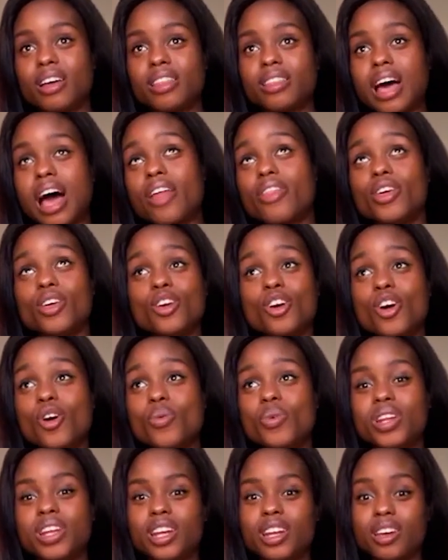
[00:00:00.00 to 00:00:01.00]
The other year
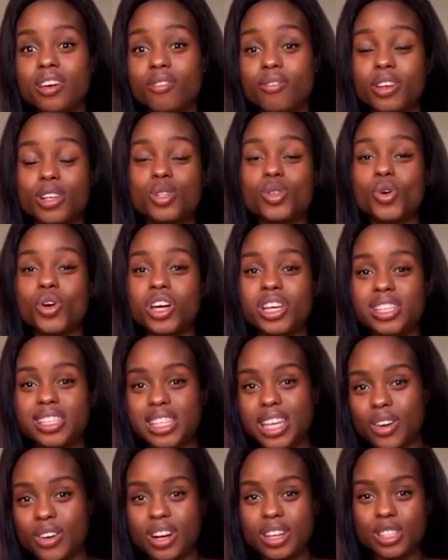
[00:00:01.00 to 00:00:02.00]
we did a Victoria's
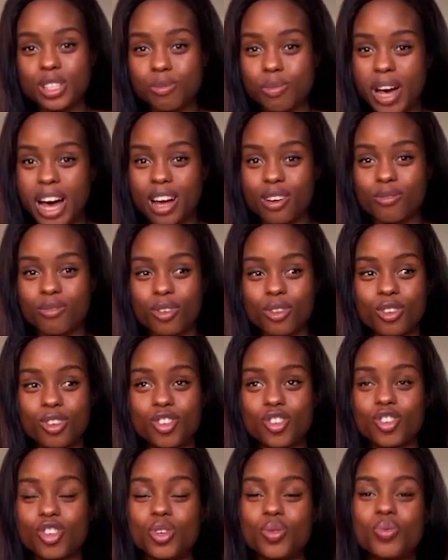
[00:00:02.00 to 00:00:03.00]
Secret inspired photo
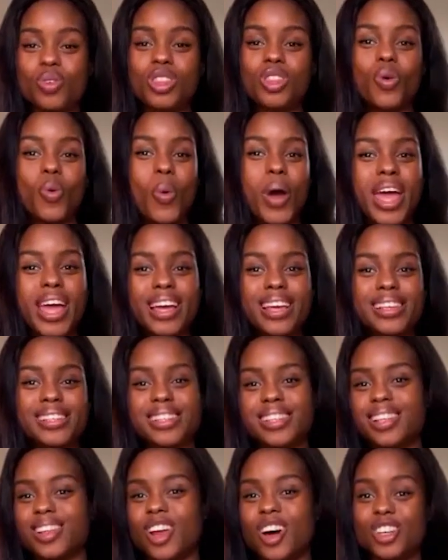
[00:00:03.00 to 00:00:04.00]
shoot with the wings
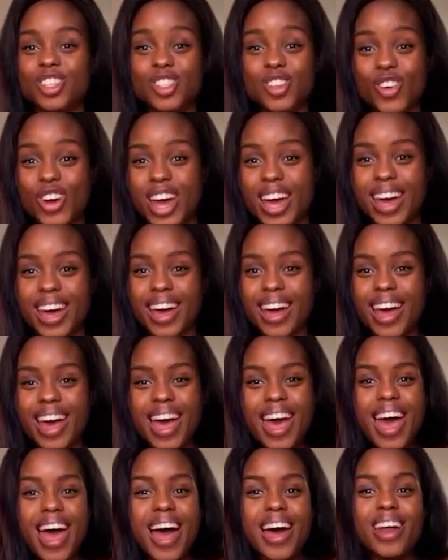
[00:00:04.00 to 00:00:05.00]
and the lingerie,
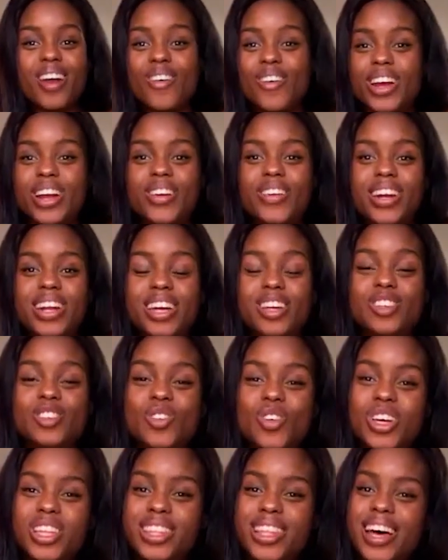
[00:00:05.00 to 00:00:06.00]
and I really, really
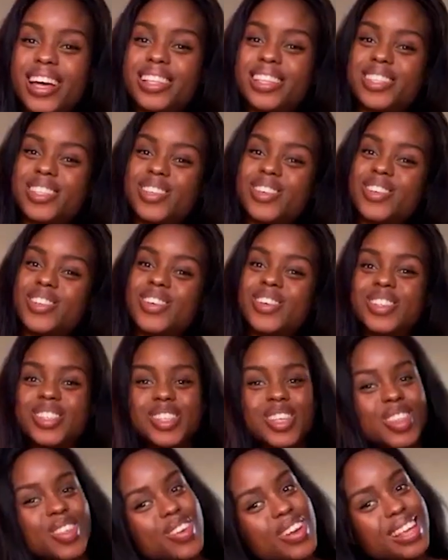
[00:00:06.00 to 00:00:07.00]
enjoyed that. So those
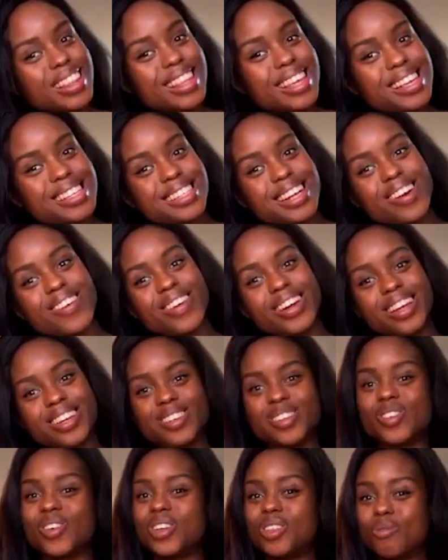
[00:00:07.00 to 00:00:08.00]
are the three things I really
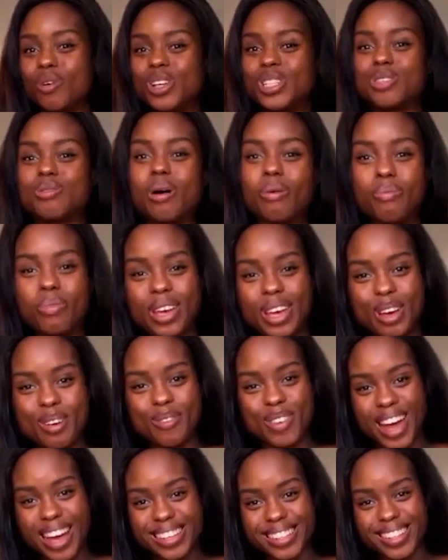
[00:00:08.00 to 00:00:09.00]
enjoy the most about being a
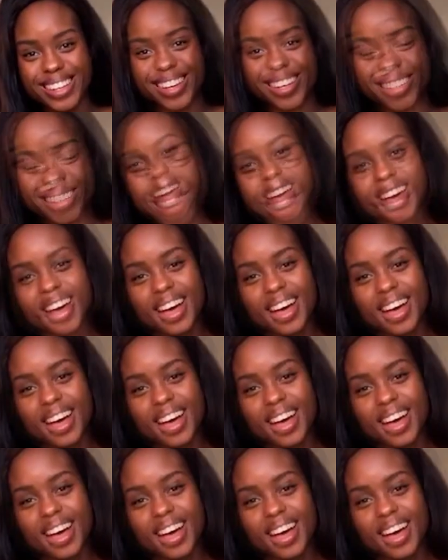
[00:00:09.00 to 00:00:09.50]
flasher.